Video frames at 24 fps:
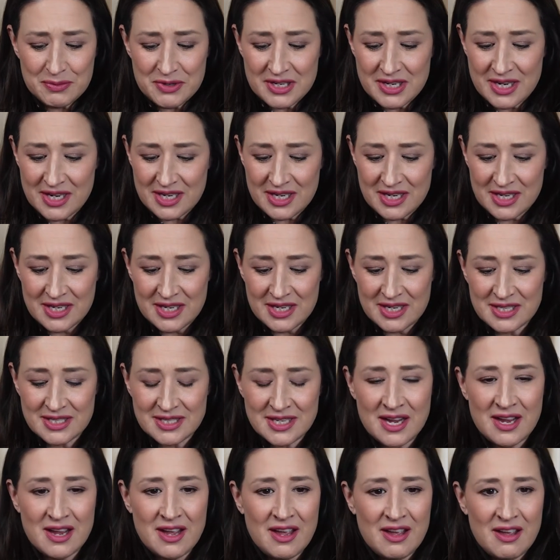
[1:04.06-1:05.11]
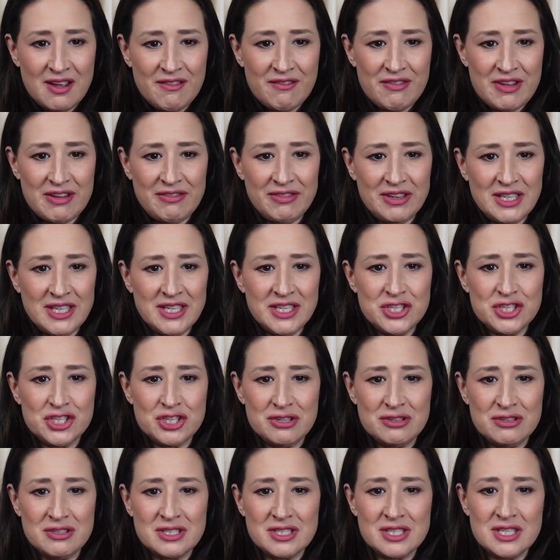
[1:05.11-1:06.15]
one is Viva La
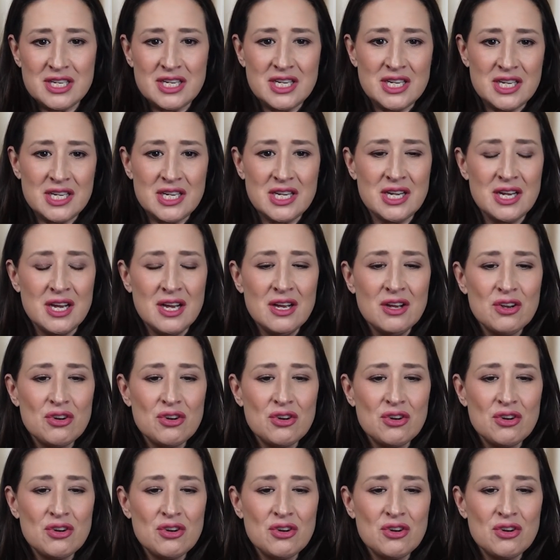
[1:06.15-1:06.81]
Juicy